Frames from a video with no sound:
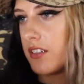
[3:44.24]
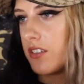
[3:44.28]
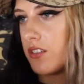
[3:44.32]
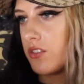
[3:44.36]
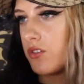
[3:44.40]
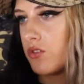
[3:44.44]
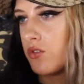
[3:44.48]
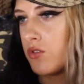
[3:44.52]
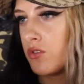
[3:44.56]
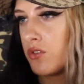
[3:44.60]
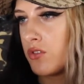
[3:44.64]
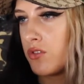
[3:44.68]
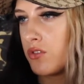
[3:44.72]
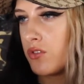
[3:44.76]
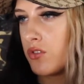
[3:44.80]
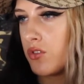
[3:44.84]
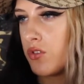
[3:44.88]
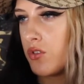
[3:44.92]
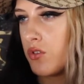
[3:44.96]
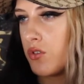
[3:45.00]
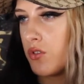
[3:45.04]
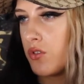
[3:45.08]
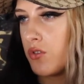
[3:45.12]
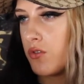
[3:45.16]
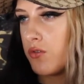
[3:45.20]
not
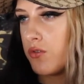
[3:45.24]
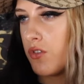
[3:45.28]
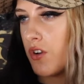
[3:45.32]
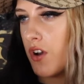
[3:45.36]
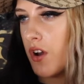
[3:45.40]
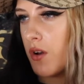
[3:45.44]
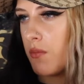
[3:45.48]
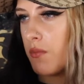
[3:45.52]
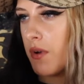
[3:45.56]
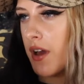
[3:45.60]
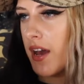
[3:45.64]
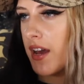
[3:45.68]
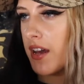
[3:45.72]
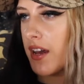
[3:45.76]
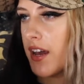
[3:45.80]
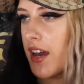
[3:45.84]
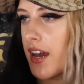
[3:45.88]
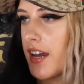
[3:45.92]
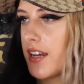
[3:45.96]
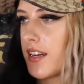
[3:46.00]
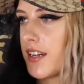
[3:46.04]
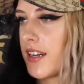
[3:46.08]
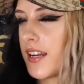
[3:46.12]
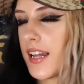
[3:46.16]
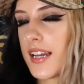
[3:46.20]
too far back,
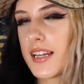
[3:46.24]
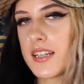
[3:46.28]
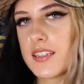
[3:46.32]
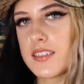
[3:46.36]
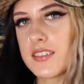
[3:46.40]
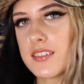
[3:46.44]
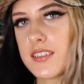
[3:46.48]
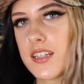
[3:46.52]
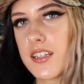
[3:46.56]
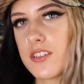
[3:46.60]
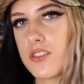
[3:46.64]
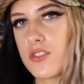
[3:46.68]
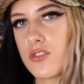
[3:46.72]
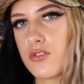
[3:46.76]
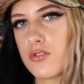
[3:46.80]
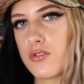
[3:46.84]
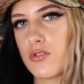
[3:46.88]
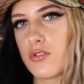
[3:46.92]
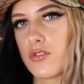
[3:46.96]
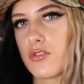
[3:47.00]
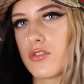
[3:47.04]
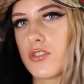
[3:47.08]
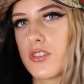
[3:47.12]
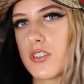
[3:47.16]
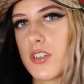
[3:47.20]
kind of like
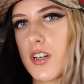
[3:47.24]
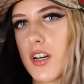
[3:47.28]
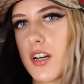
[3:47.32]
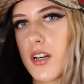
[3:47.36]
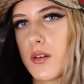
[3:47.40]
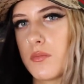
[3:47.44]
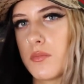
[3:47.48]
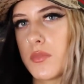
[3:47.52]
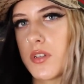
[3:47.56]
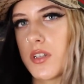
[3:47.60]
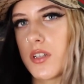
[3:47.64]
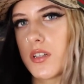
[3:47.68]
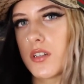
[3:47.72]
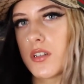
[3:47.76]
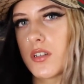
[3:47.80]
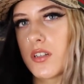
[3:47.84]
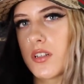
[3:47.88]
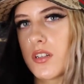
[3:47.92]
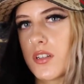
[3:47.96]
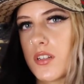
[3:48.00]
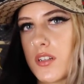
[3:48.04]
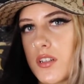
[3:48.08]
central. Do you know what I mean?